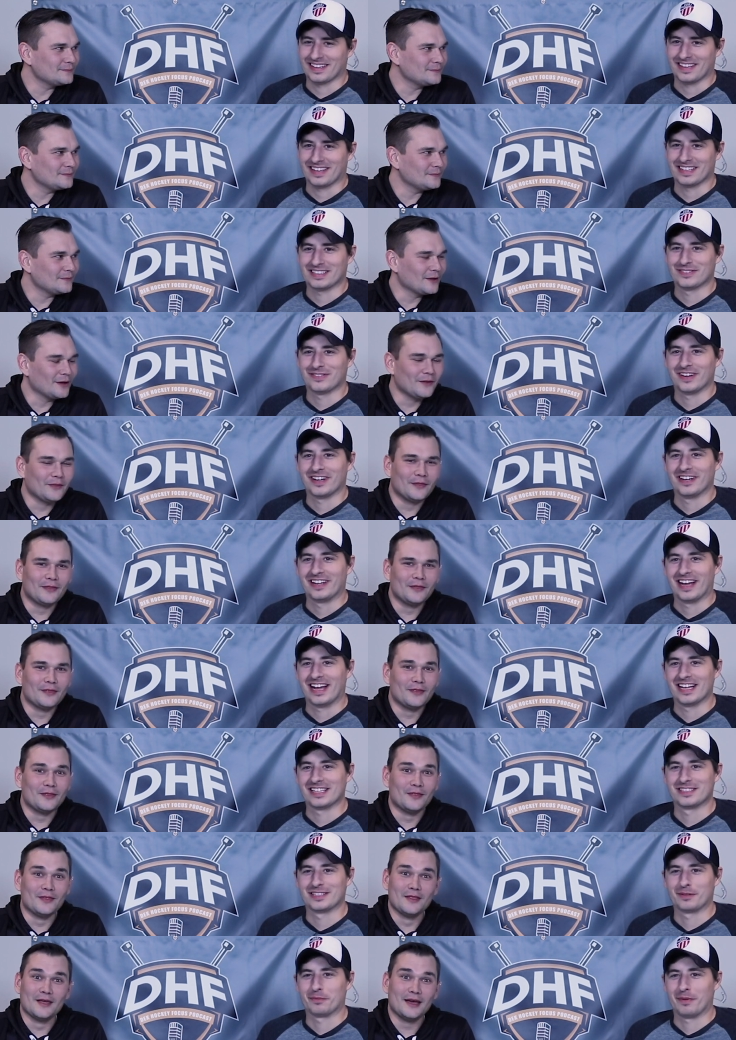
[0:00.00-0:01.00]
Speaker 1: That's
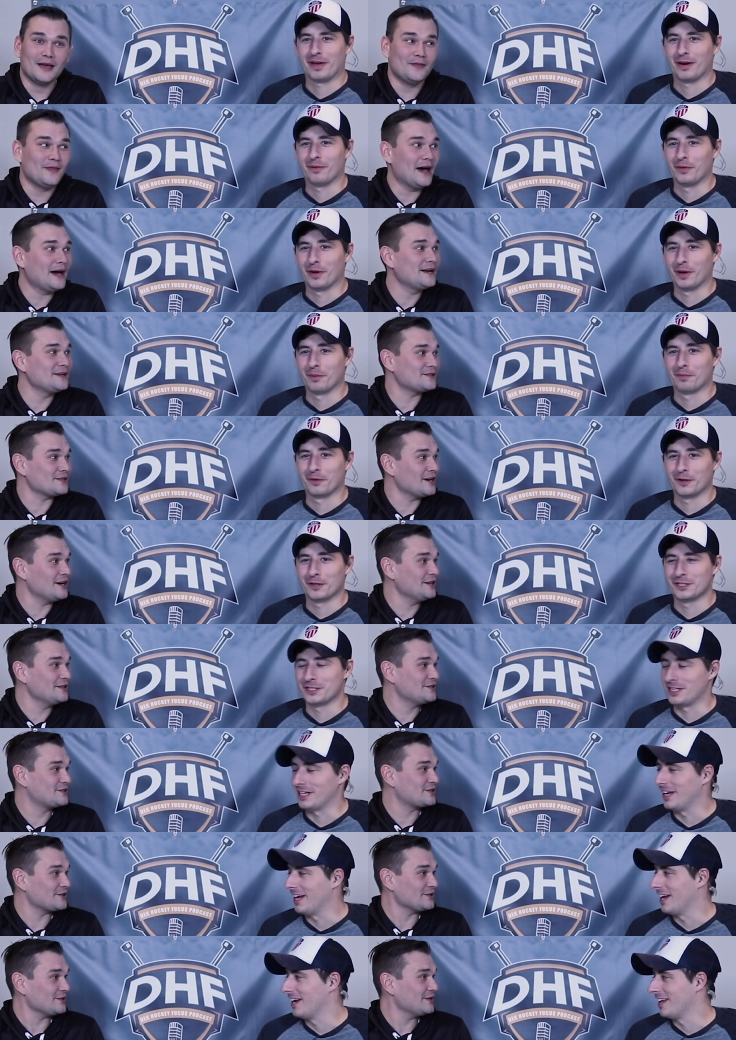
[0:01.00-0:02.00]
fantastic, man. And that we is
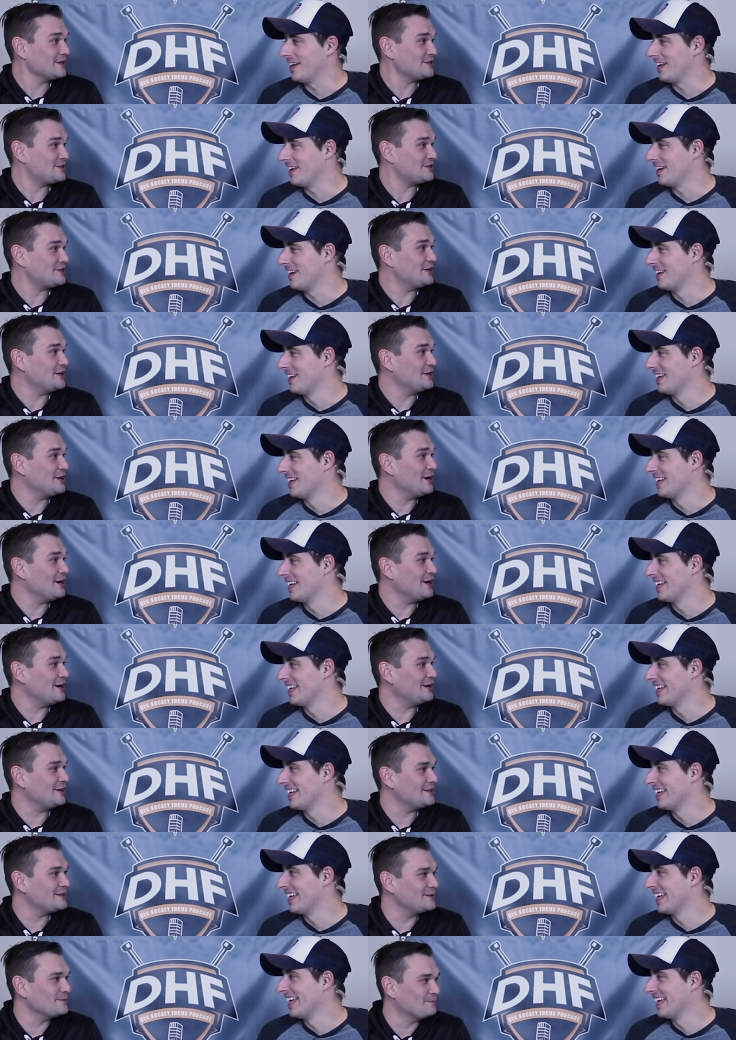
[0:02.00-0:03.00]
unsolicited
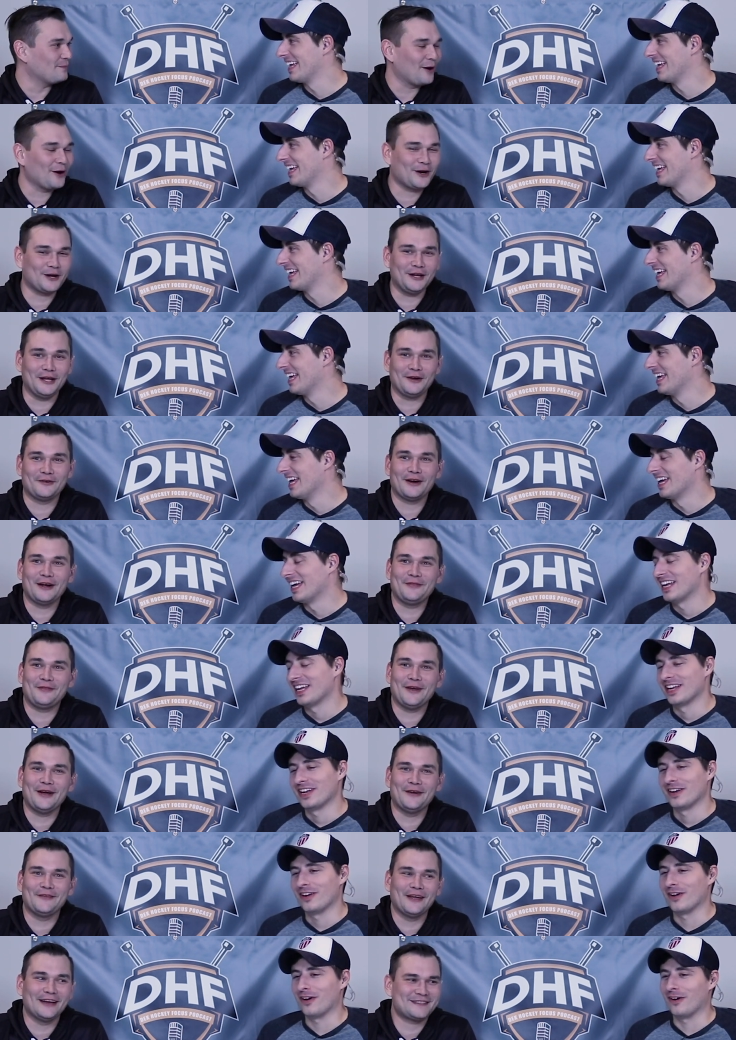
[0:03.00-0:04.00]
uh,
Speaker 2: marketing
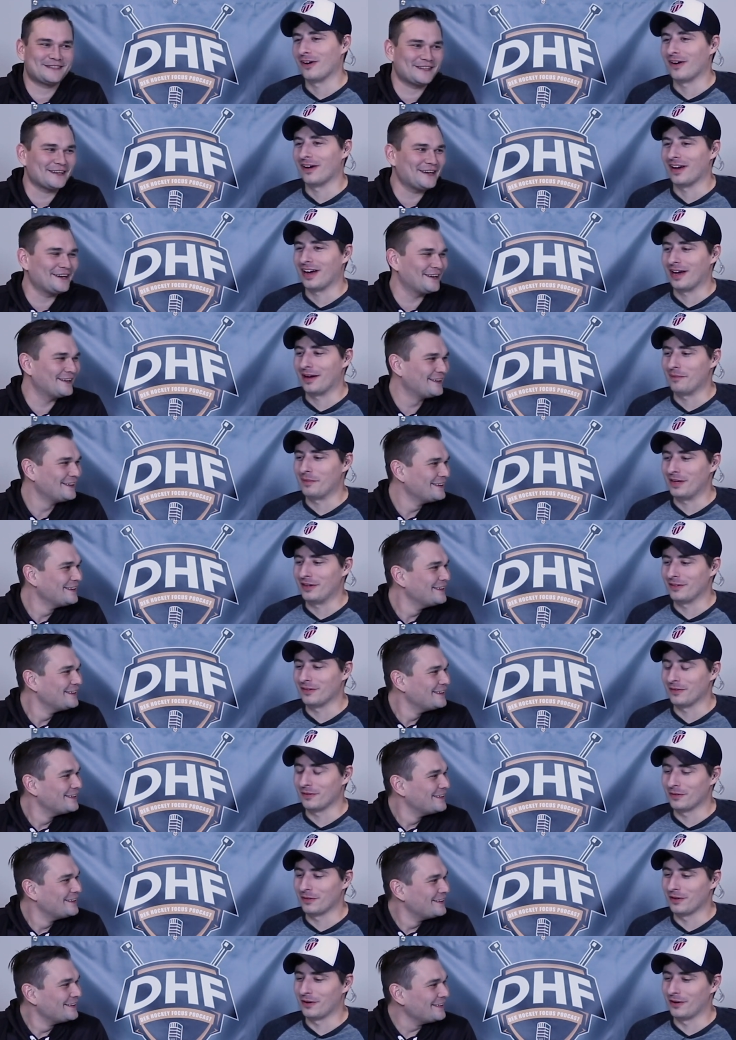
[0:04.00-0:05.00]
right there. No, uh, I
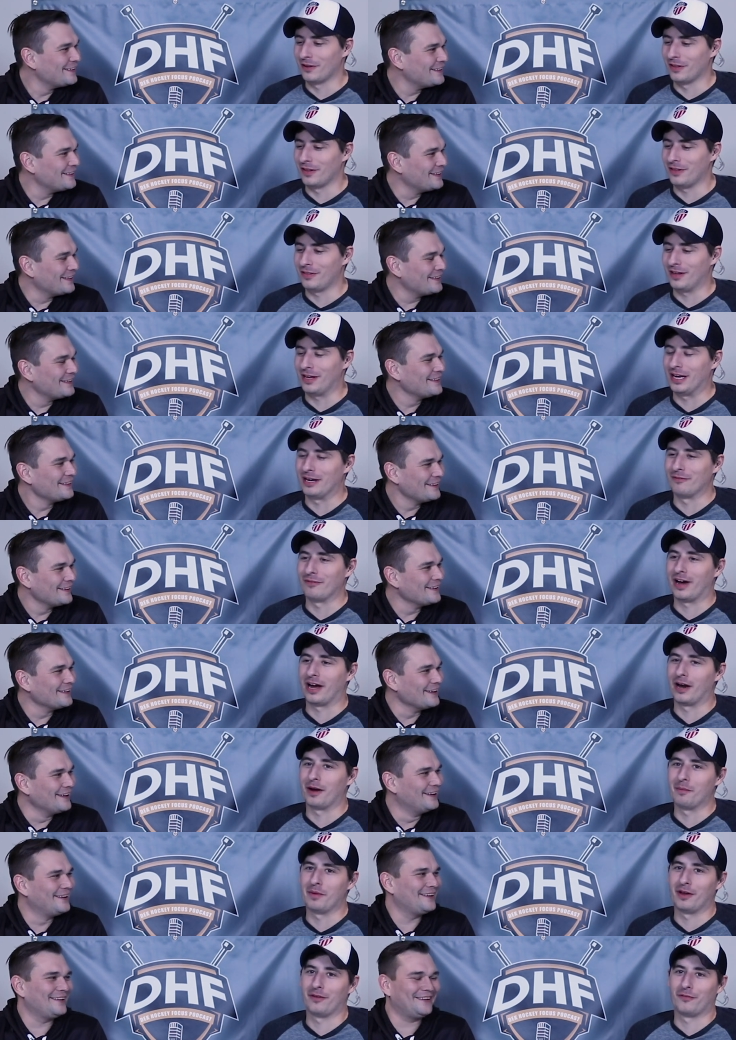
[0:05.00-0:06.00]
Speaker 1: mean literally the
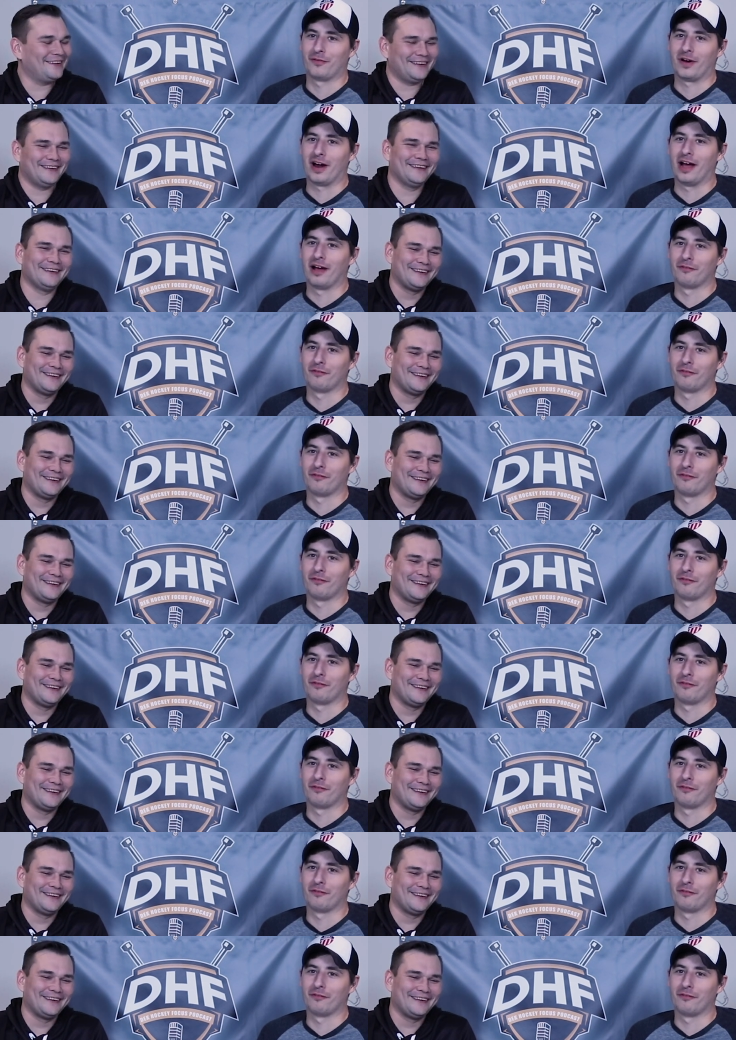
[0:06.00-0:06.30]
environment for